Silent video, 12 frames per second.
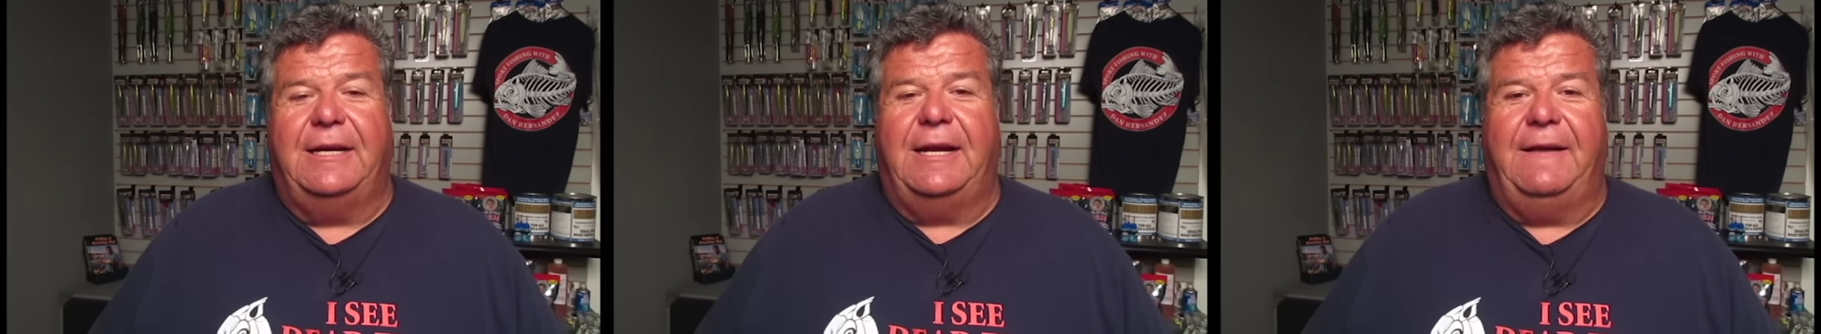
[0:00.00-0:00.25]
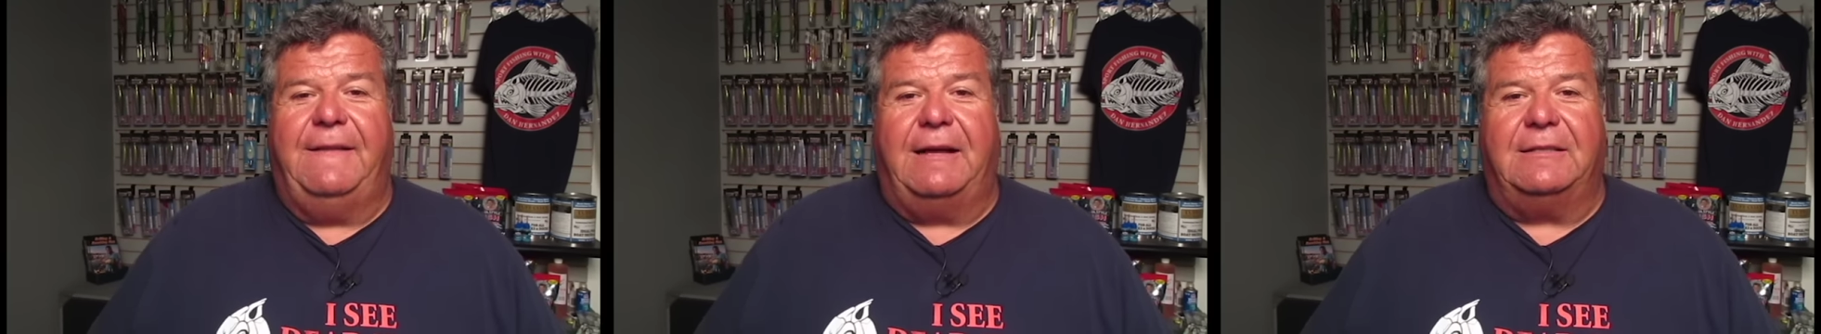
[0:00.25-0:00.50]

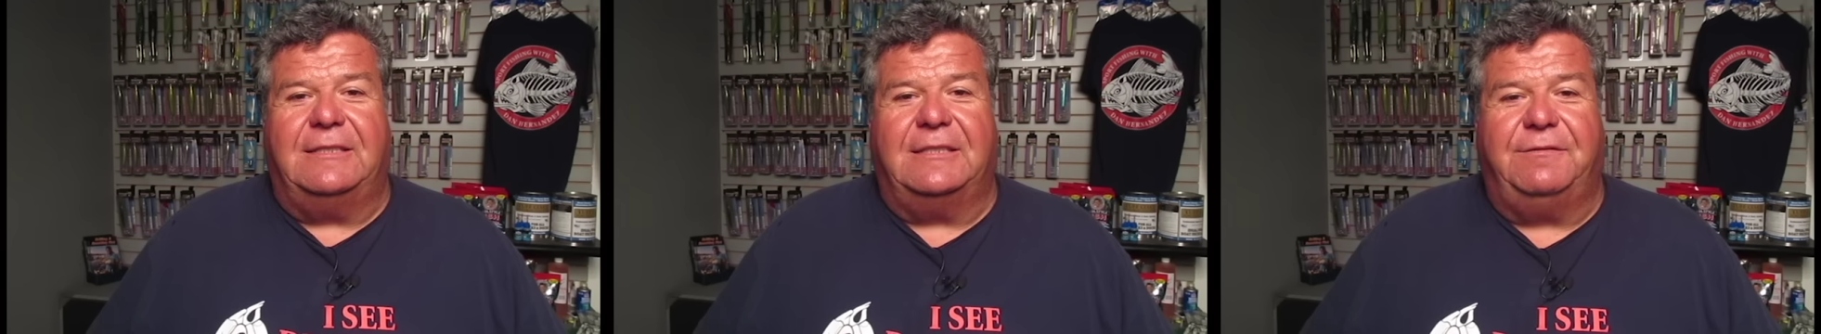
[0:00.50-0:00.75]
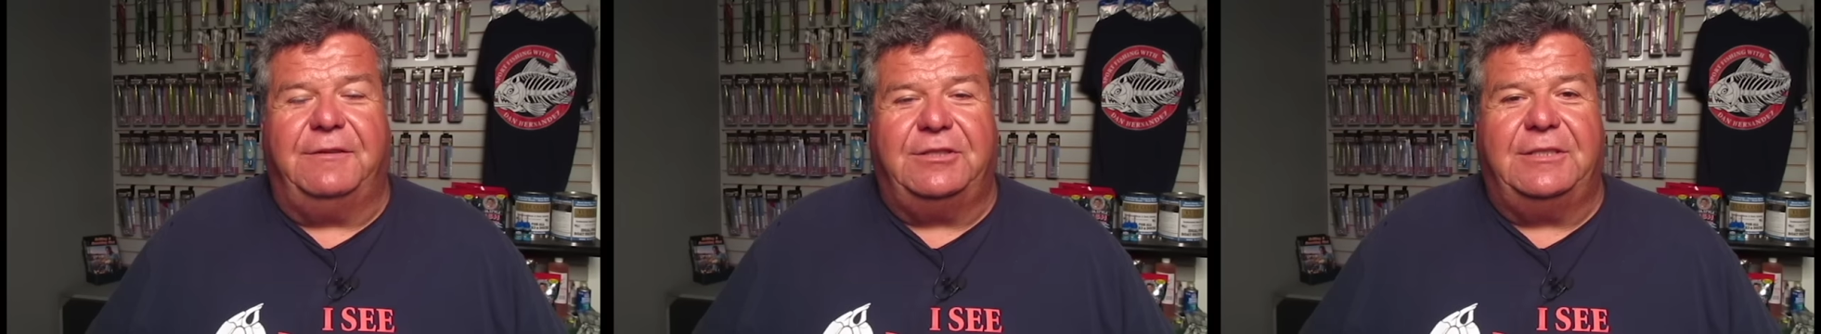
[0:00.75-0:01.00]
and that's
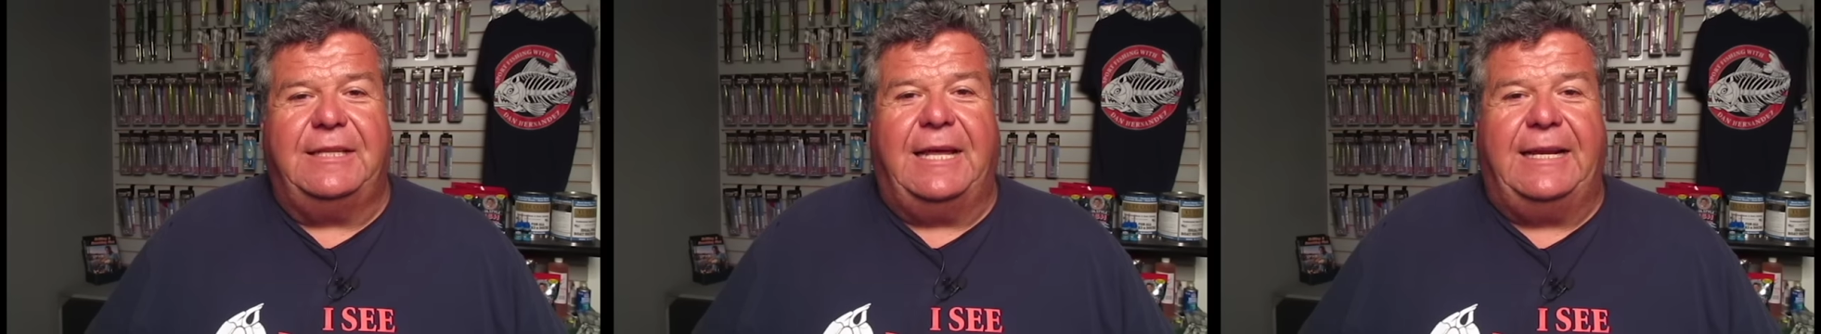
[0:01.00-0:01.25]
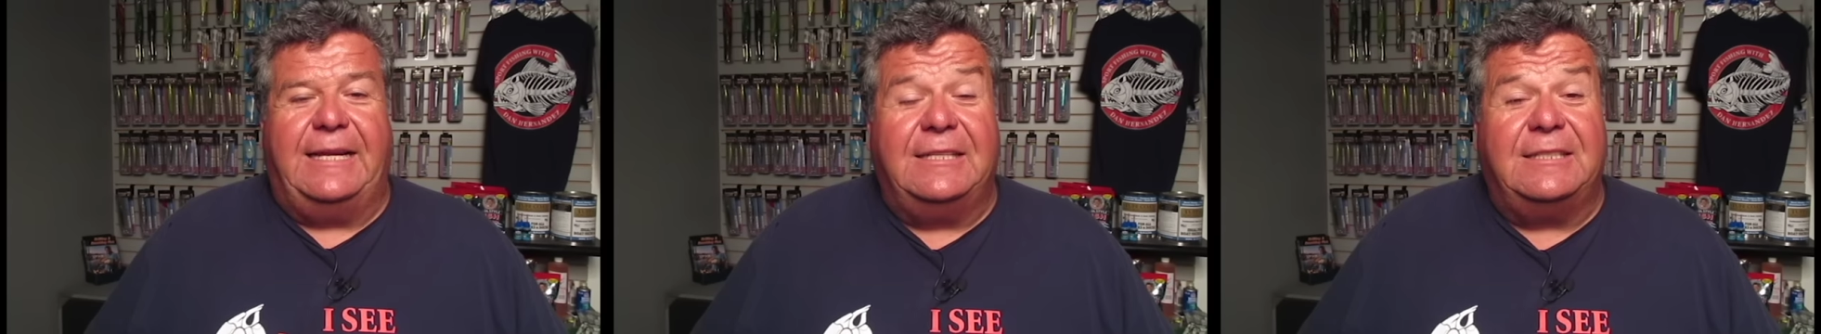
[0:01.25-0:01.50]
just fishing
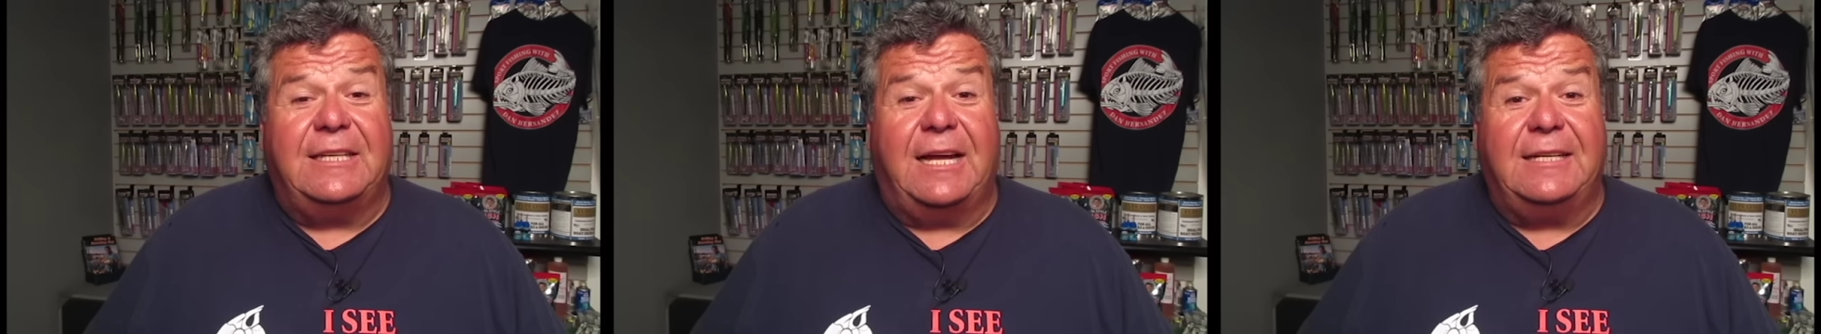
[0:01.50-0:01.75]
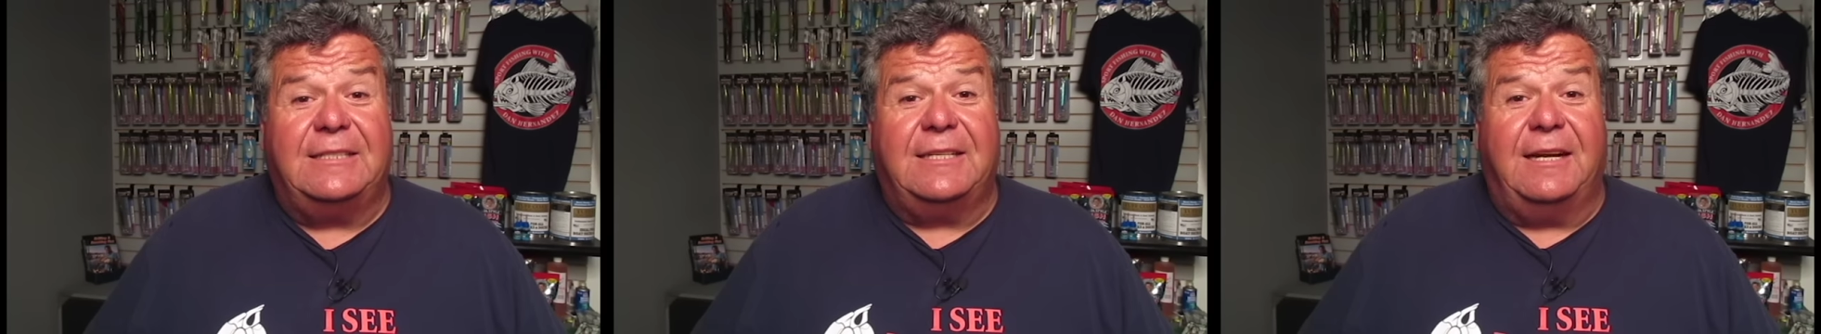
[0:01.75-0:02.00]
that
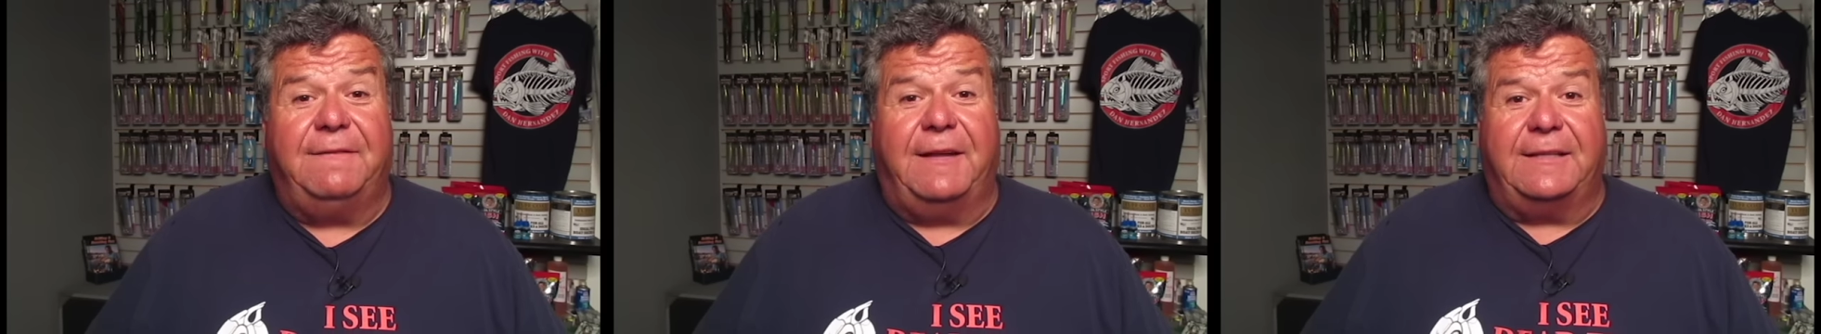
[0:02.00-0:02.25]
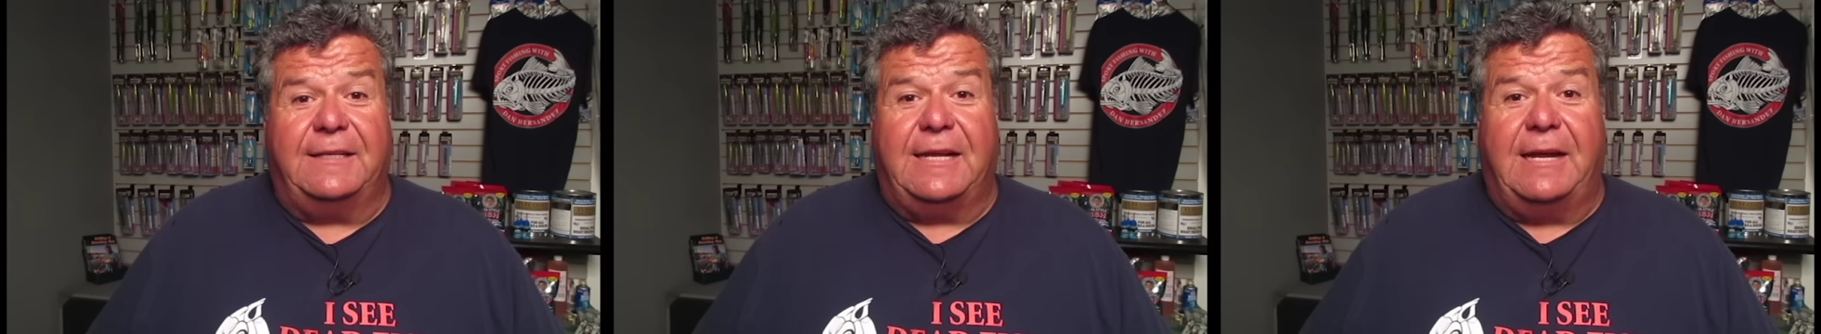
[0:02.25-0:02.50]
inside stuff
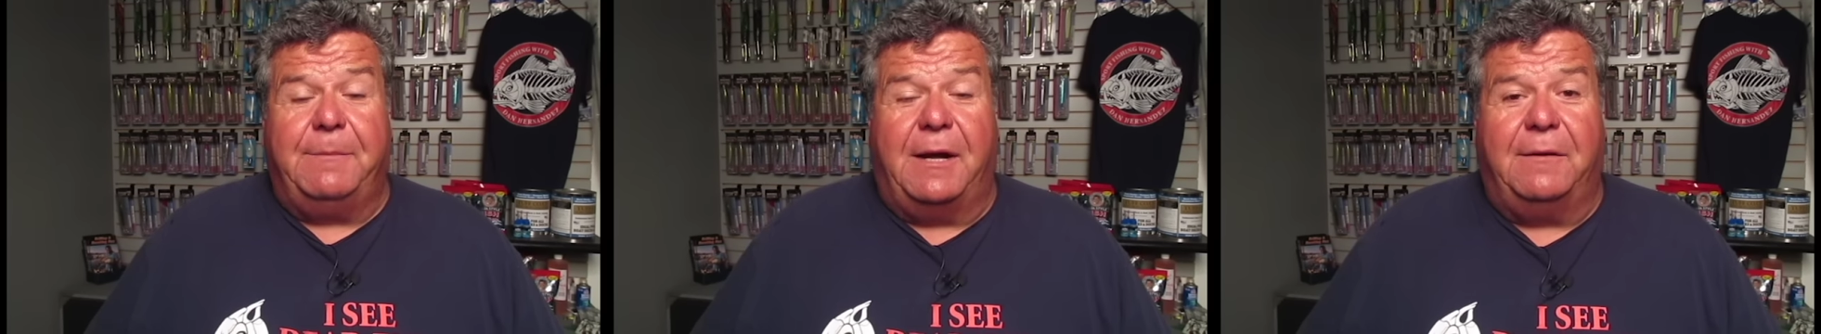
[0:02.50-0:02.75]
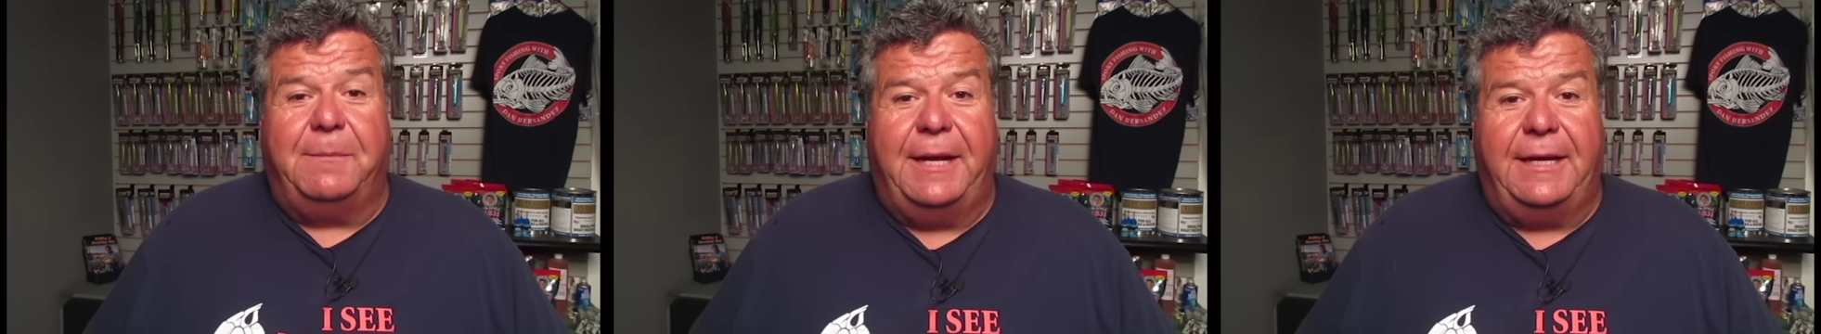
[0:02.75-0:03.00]
like the 9
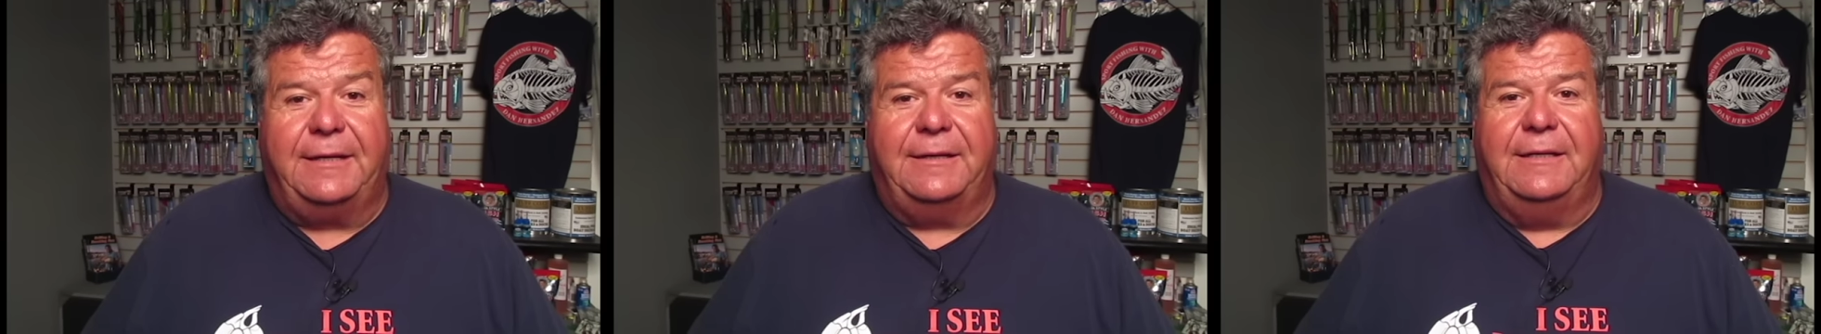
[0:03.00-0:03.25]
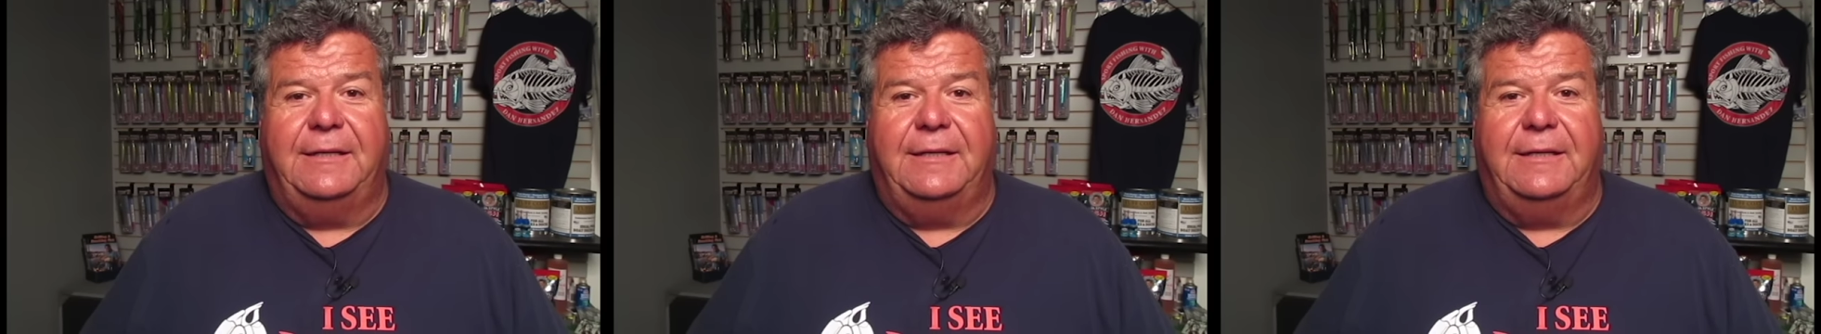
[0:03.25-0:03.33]
Mile Bank.